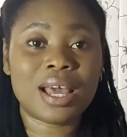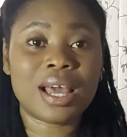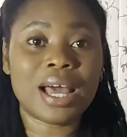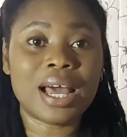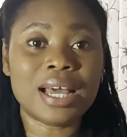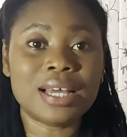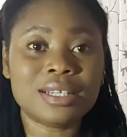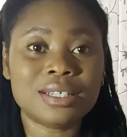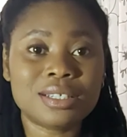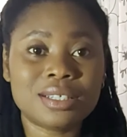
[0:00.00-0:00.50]

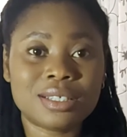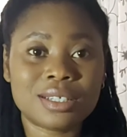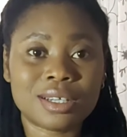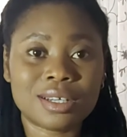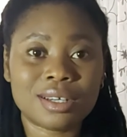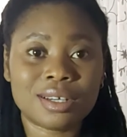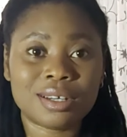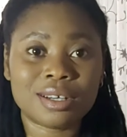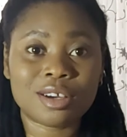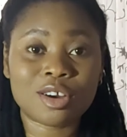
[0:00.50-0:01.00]
And
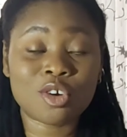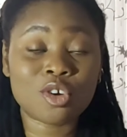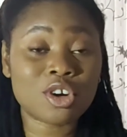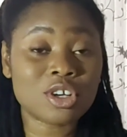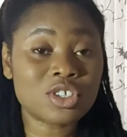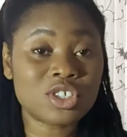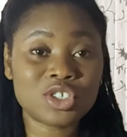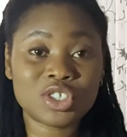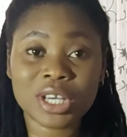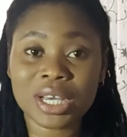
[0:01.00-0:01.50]

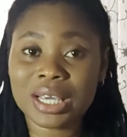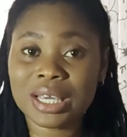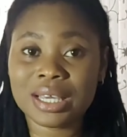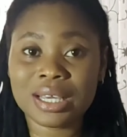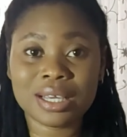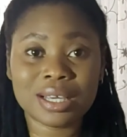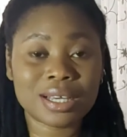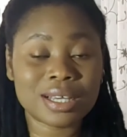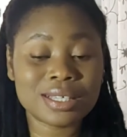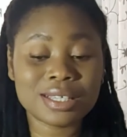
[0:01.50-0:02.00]

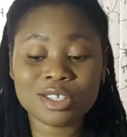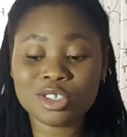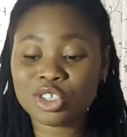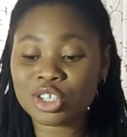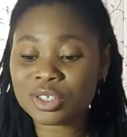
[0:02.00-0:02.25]
cross-checking isn't